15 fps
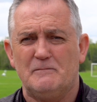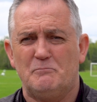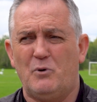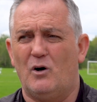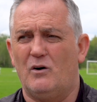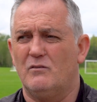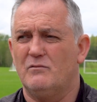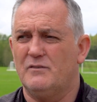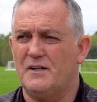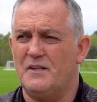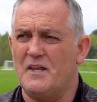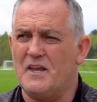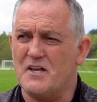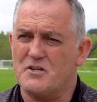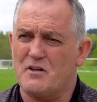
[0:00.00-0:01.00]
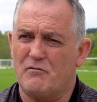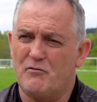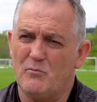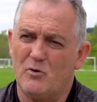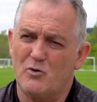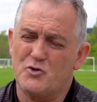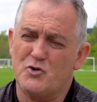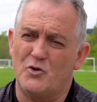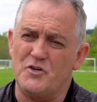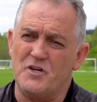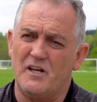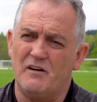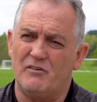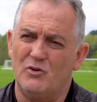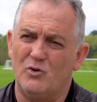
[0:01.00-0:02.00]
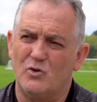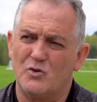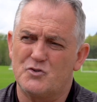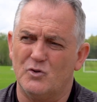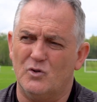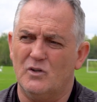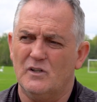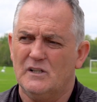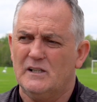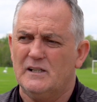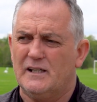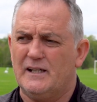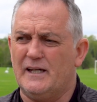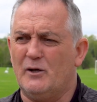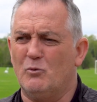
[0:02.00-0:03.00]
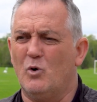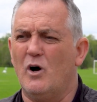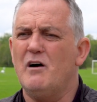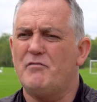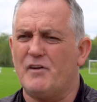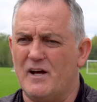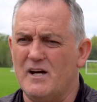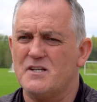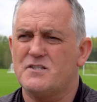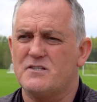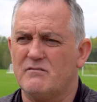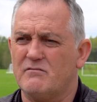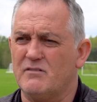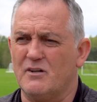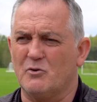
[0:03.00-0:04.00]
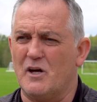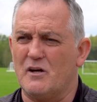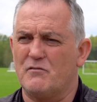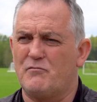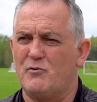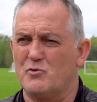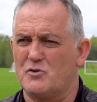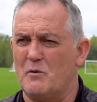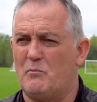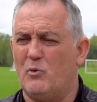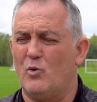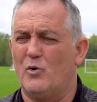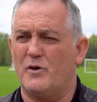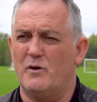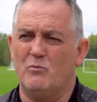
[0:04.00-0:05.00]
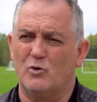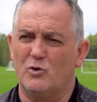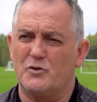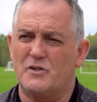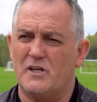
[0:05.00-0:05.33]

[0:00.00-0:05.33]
But in the nature of football, Sean, you never know. So whatever it is, we'll get the full support, and we'll look